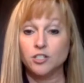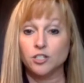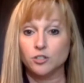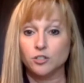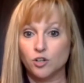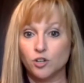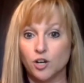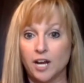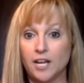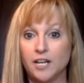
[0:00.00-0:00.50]

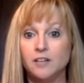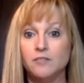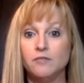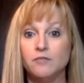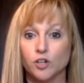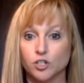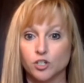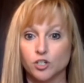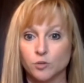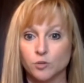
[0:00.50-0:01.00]
train
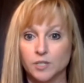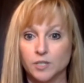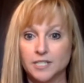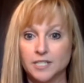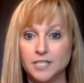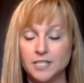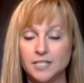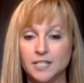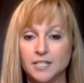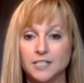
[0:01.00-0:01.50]
virtual
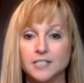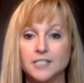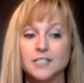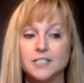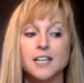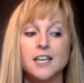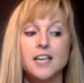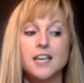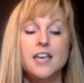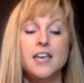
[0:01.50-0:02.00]
assistants,
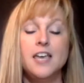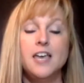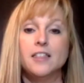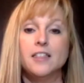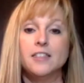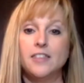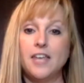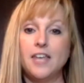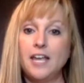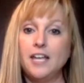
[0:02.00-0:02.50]

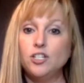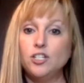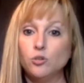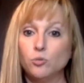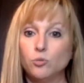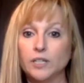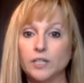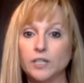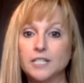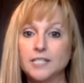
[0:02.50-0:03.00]
they do
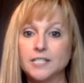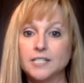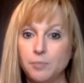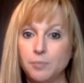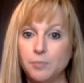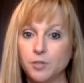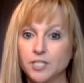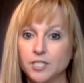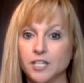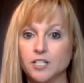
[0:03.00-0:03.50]
really simple
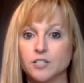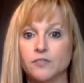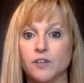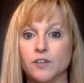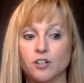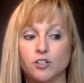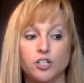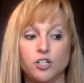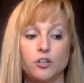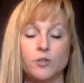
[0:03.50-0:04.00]
sales funnel.
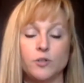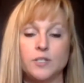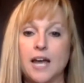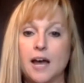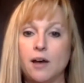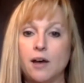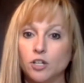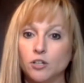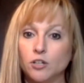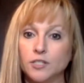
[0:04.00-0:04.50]
You
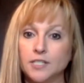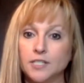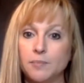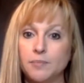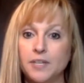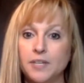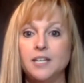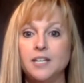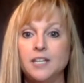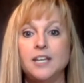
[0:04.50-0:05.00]
download
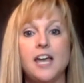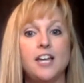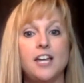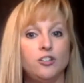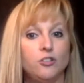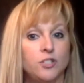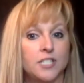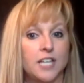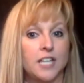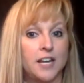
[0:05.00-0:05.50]
something and you
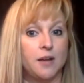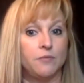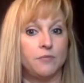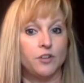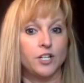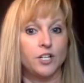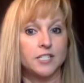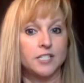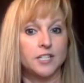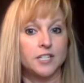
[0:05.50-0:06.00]
sign up for a
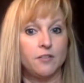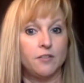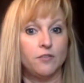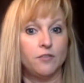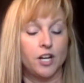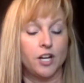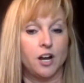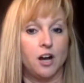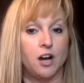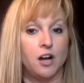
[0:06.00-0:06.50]
discovery
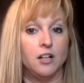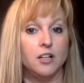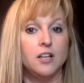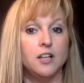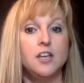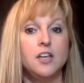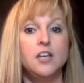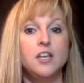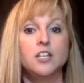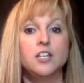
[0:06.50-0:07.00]
call.
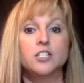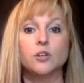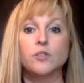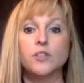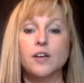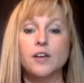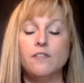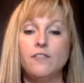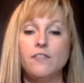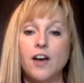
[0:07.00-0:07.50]
So the
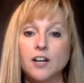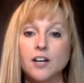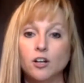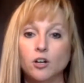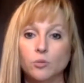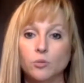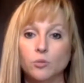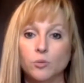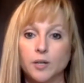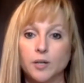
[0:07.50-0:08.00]
funnel
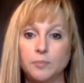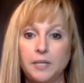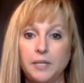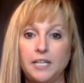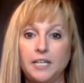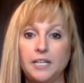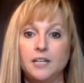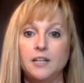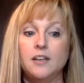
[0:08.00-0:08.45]
would be